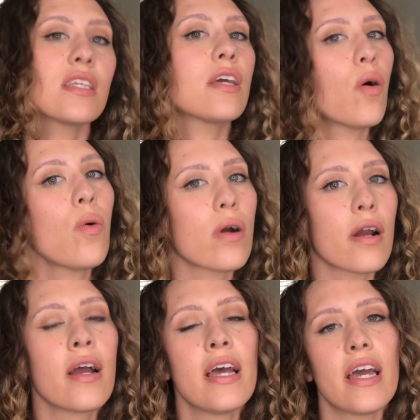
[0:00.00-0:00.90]
or
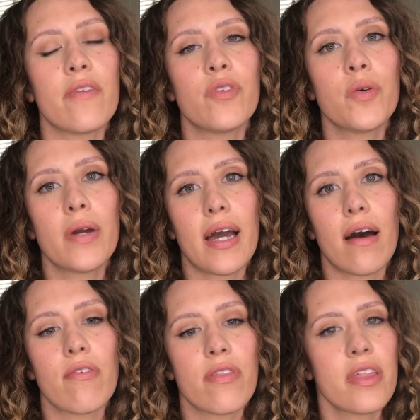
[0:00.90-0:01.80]
if you
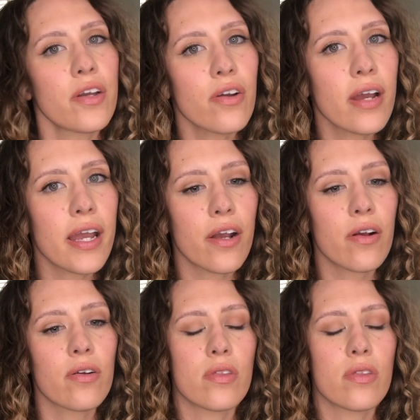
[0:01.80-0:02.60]
have thicker hair,